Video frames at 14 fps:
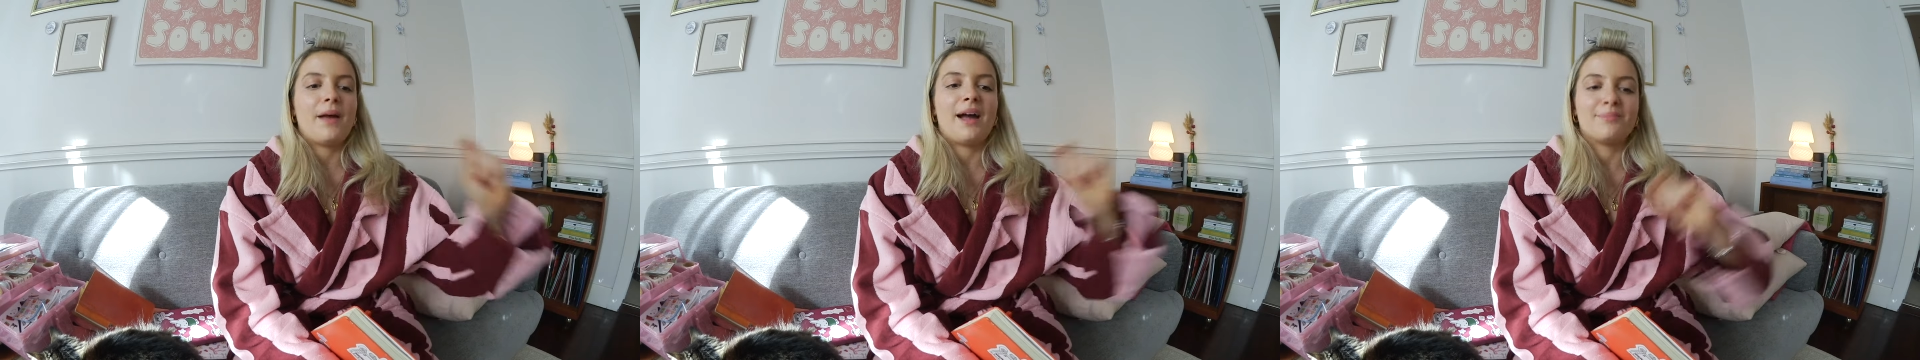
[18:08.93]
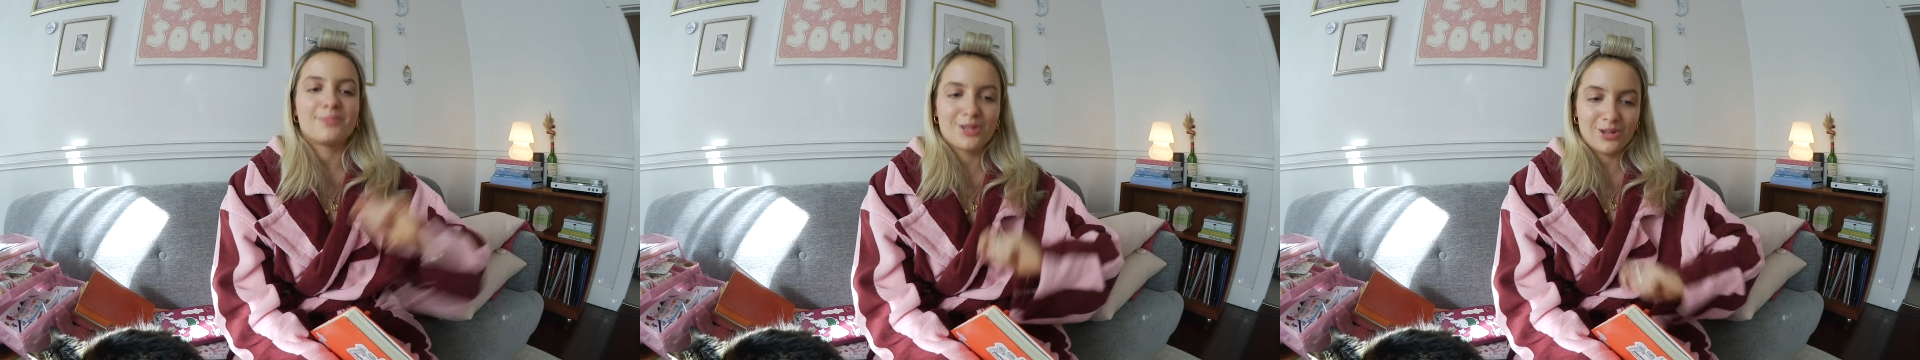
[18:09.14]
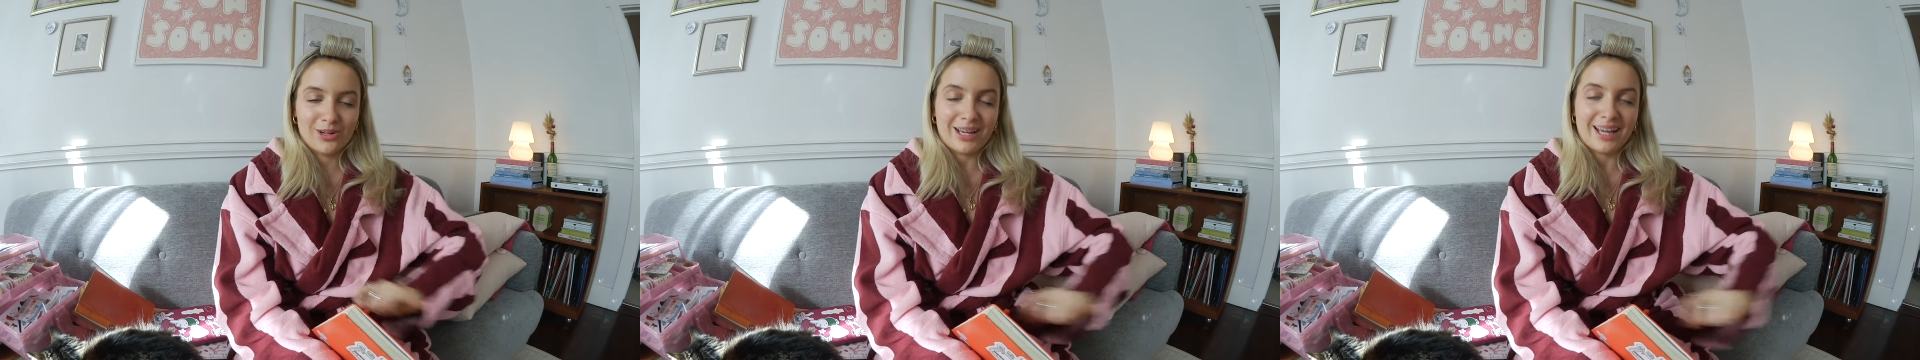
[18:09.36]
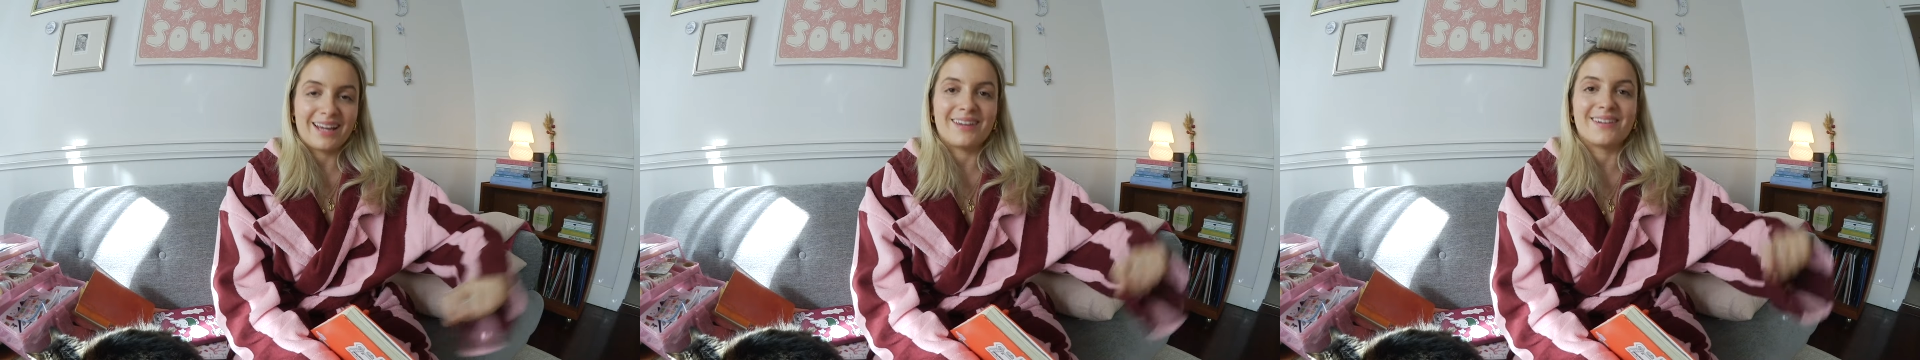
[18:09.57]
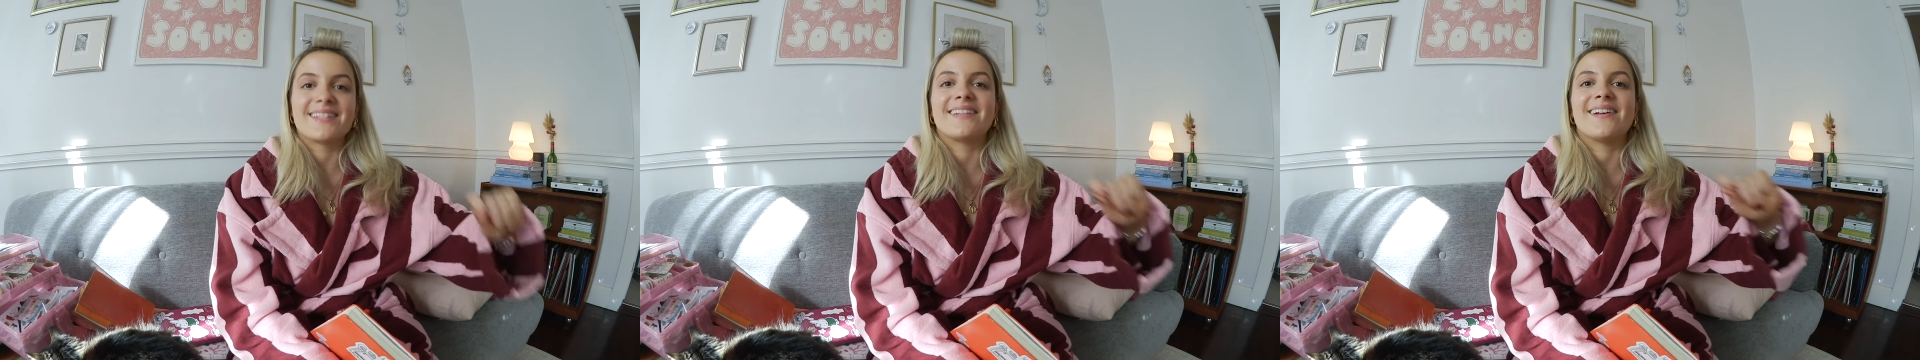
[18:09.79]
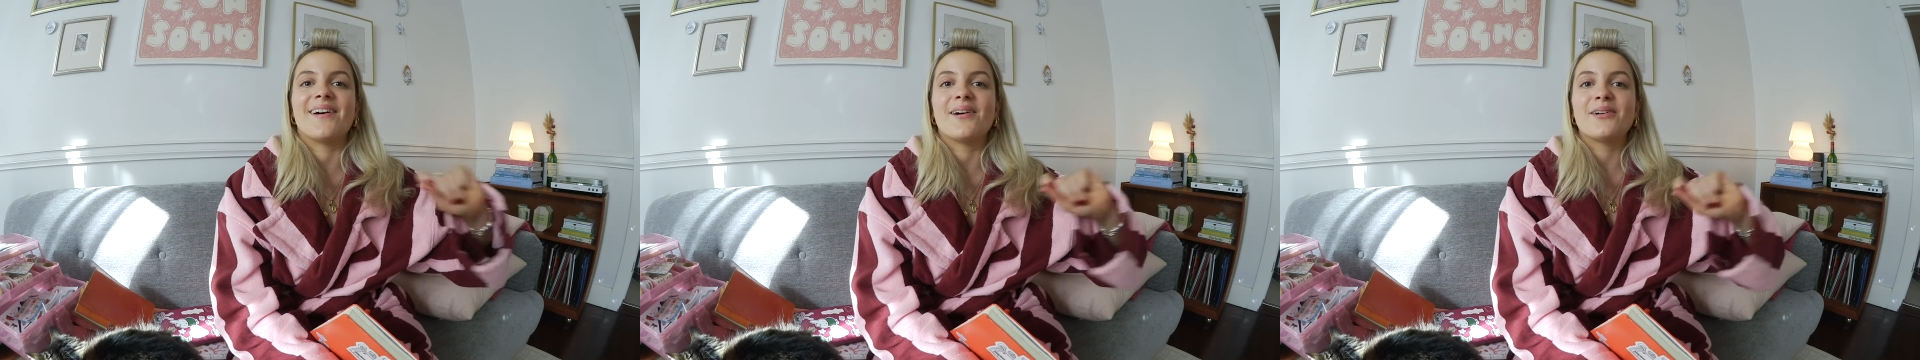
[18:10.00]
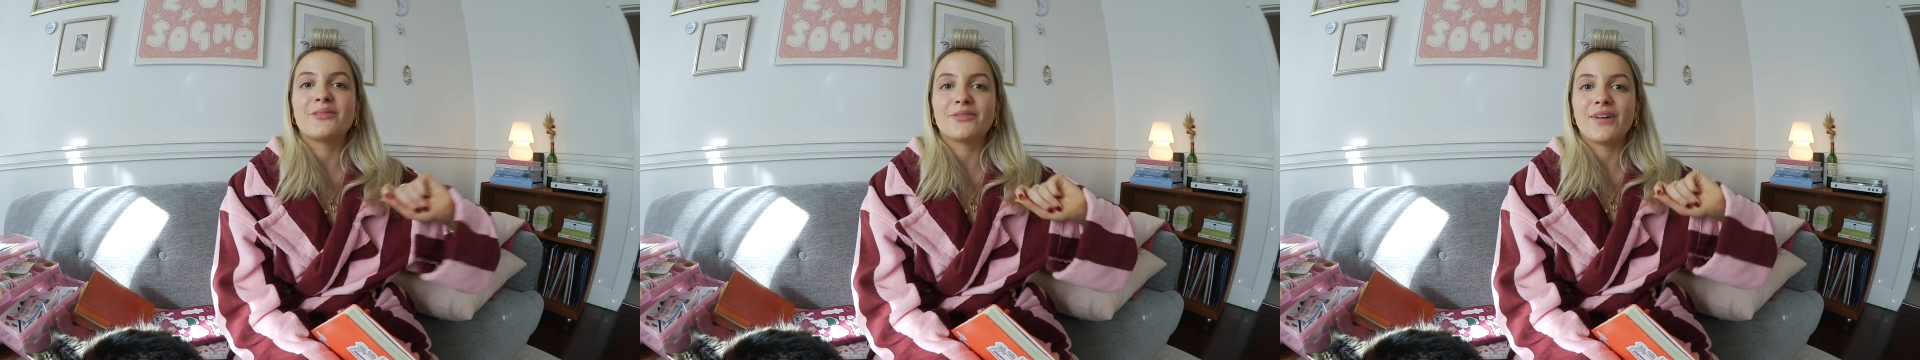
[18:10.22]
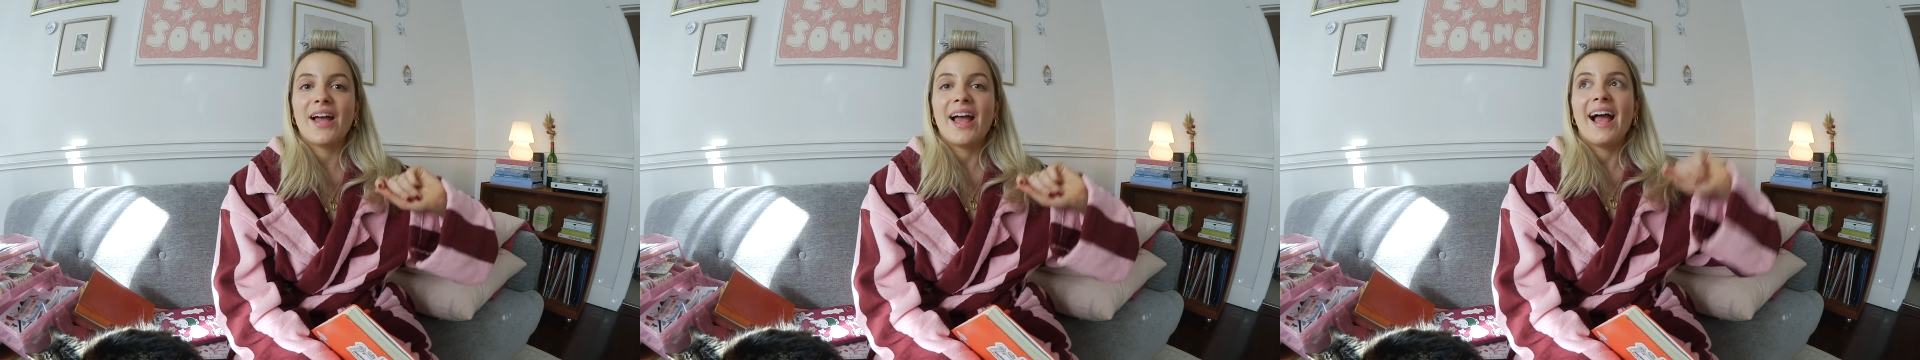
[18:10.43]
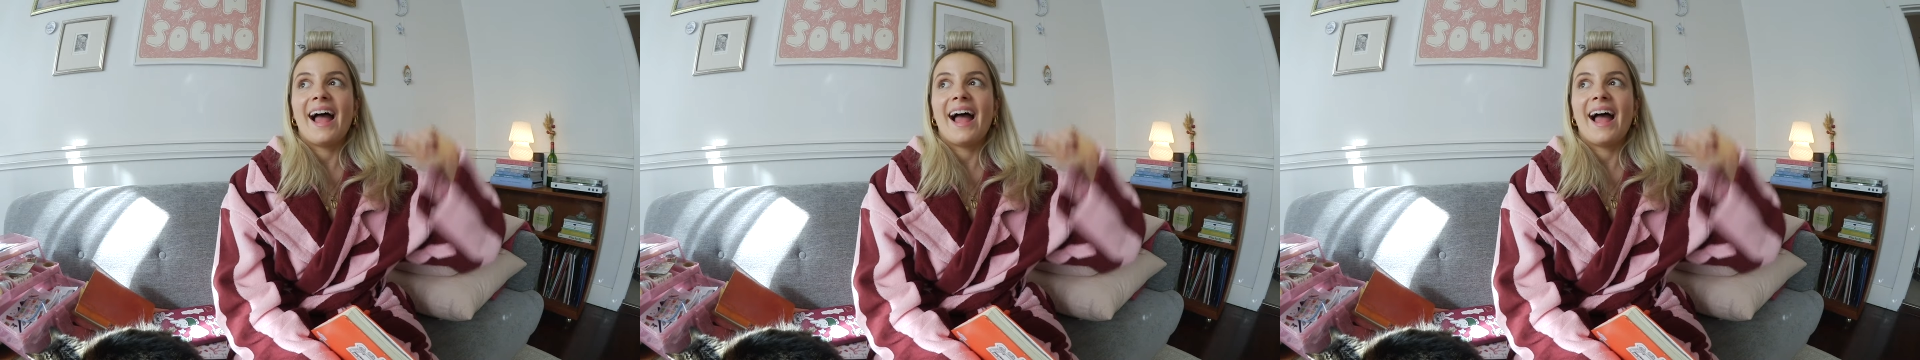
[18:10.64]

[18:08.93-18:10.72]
pep talking yourself